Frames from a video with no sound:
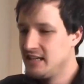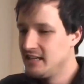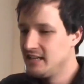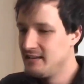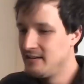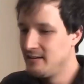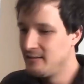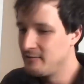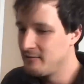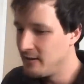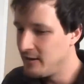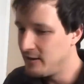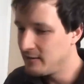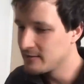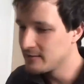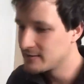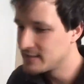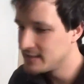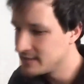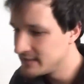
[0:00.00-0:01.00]
you know all
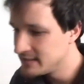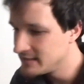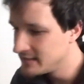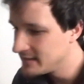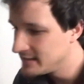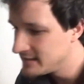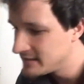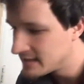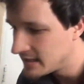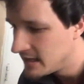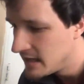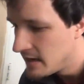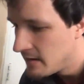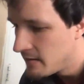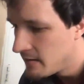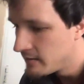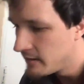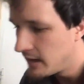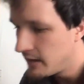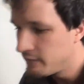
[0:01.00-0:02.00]
of a sudden they, they just say
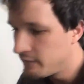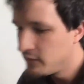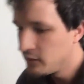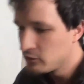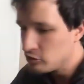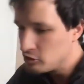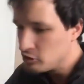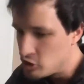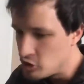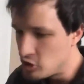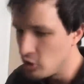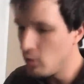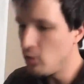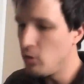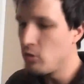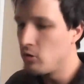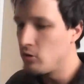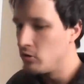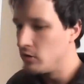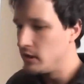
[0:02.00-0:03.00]
i felt
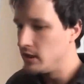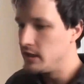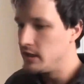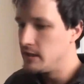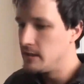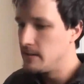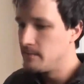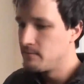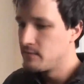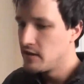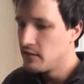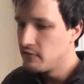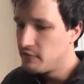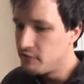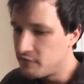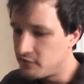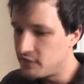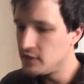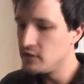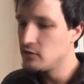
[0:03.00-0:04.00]
joy
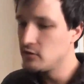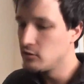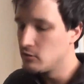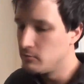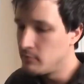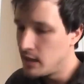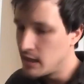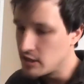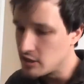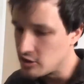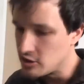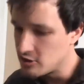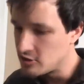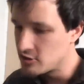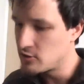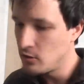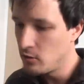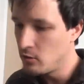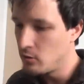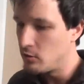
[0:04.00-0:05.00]
fill my
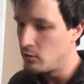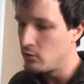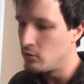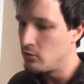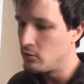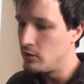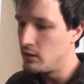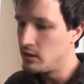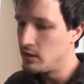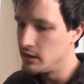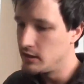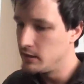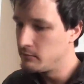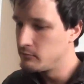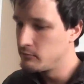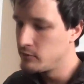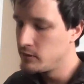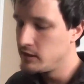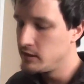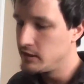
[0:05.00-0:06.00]
soul and
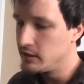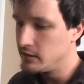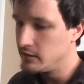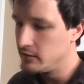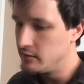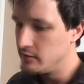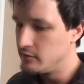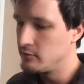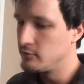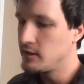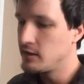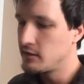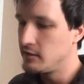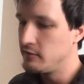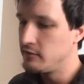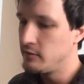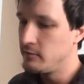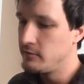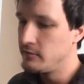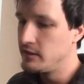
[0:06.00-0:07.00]
i'm reading directly
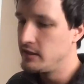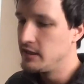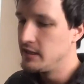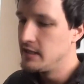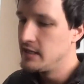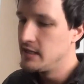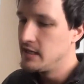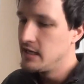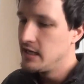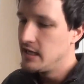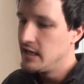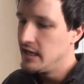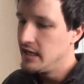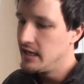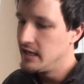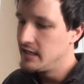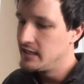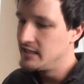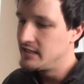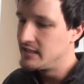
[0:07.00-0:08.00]
from it
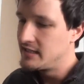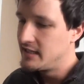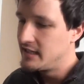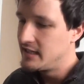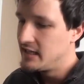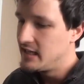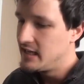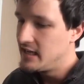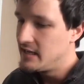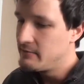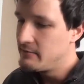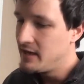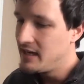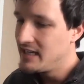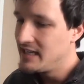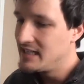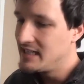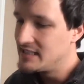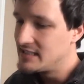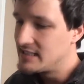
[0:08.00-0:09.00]
and
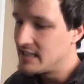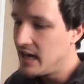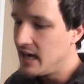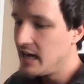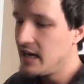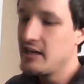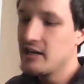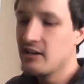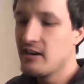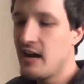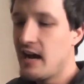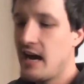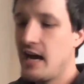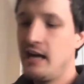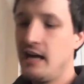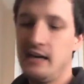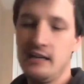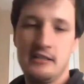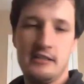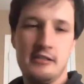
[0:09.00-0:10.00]
my entire
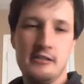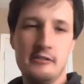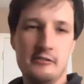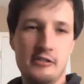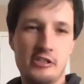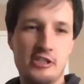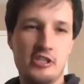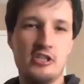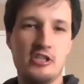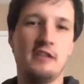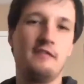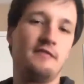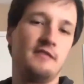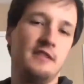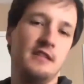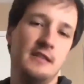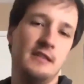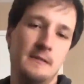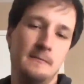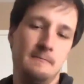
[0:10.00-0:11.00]
attitude
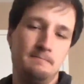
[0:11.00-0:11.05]
shifted.